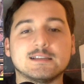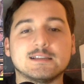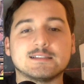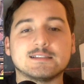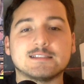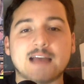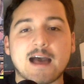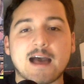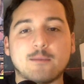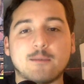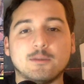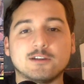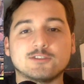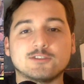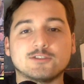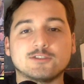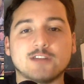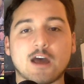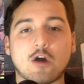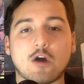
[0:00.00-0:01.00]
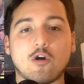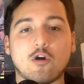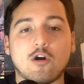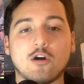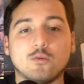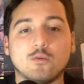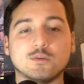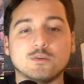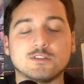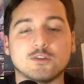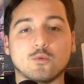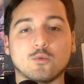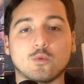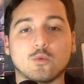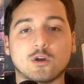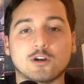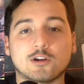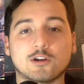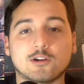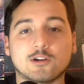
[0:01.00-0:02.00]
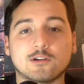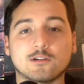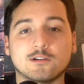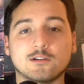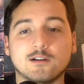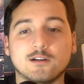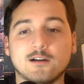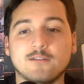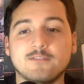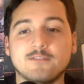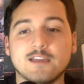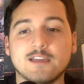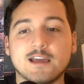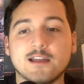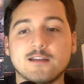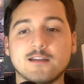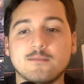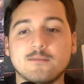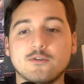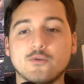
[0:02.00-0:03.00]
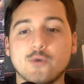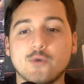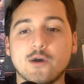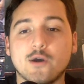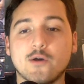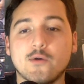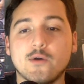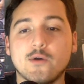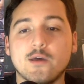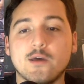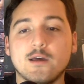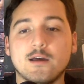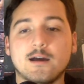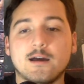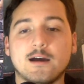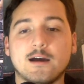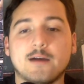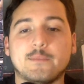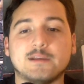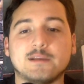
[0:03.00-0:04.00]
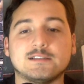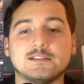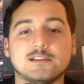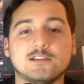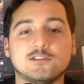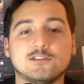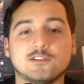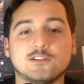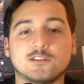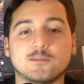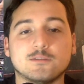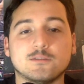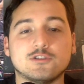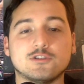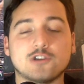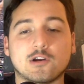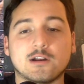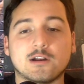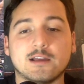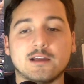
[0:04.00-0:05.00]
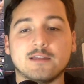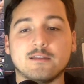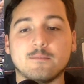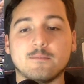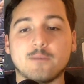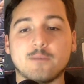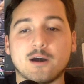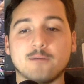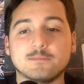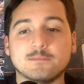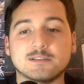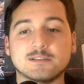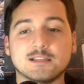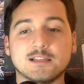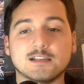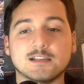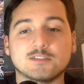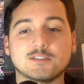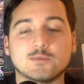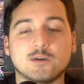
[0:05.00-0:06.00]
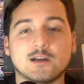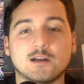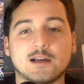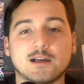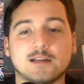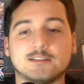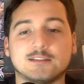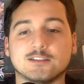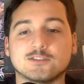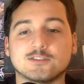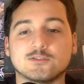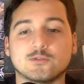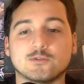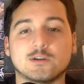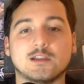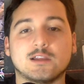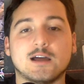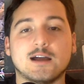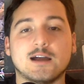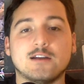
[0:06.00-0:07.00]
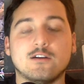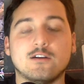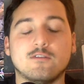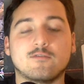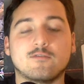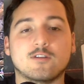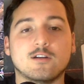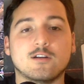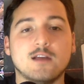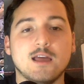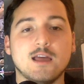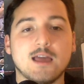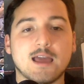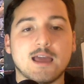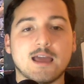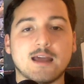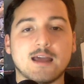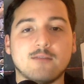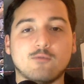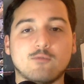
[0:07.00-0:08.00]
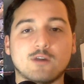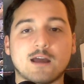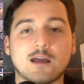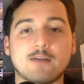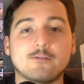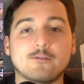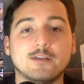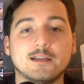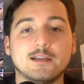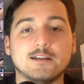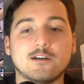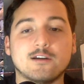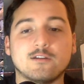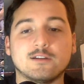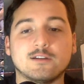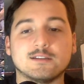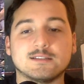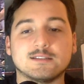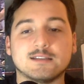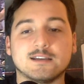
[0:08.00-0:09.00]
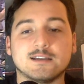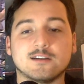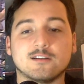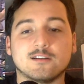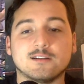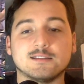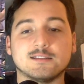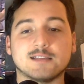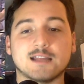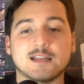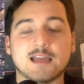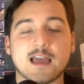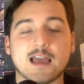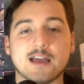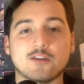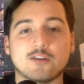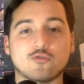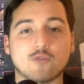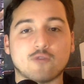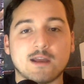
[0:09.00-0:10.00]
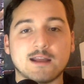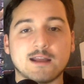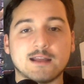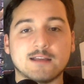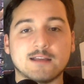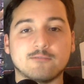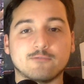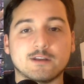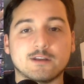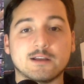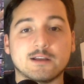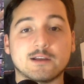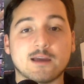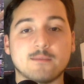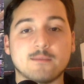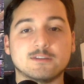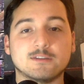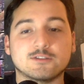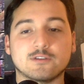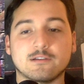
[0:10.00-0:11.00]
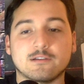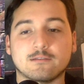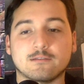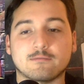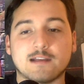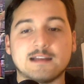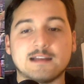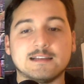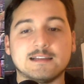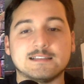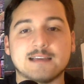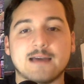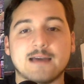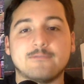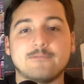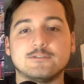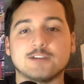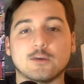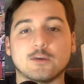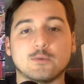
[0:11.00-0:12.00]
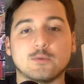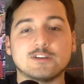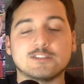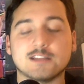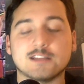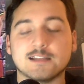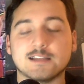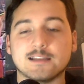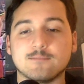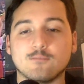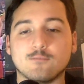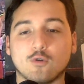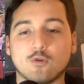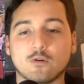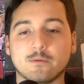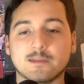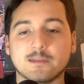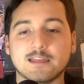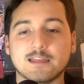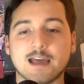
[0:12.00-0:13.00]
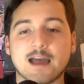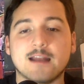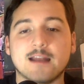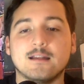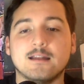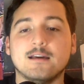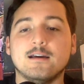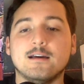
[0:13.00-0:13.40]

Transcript: established that Hall was the worker of the NWO, as he took the majority of the bumps in this one, got the storyline over. And what I really noticed here is that he had great in-ring chemistry with Randy Savage. I wish they did more with that,